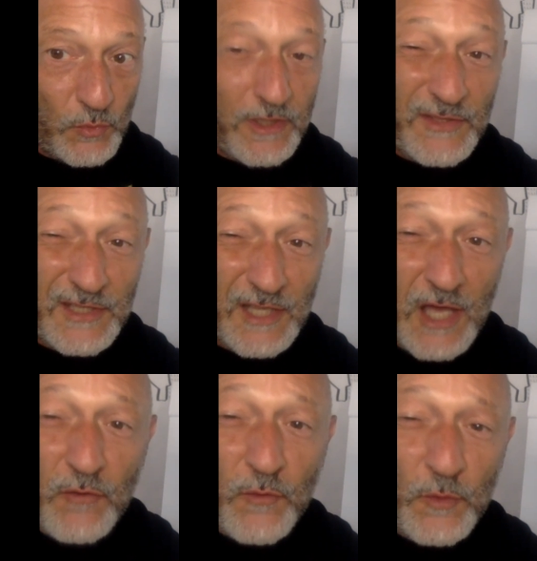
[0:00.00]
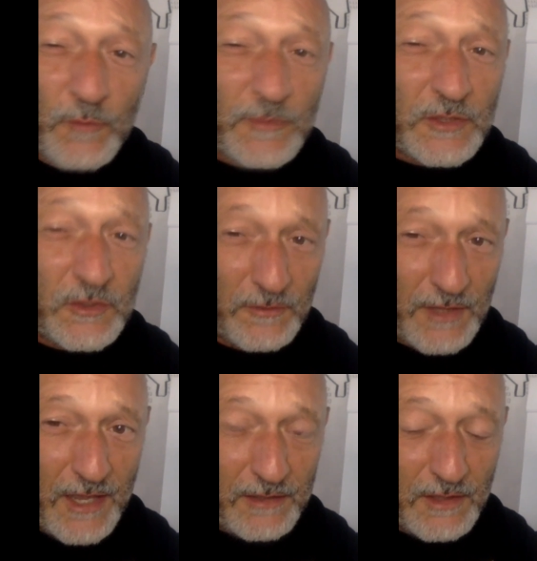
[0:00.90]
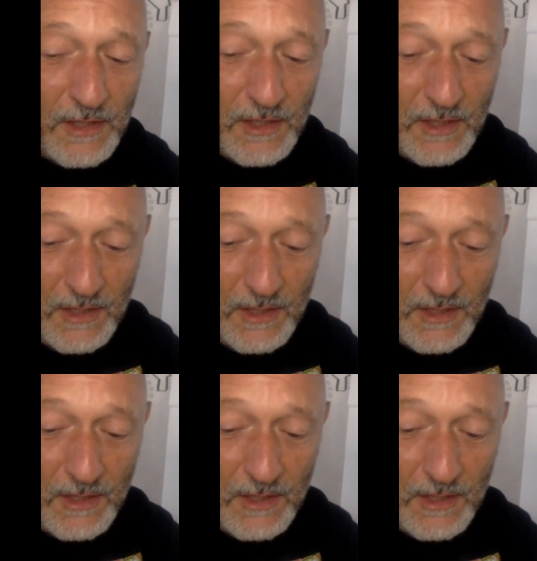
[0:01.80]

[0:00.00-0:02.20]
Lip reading: will give us a lot of room to do that.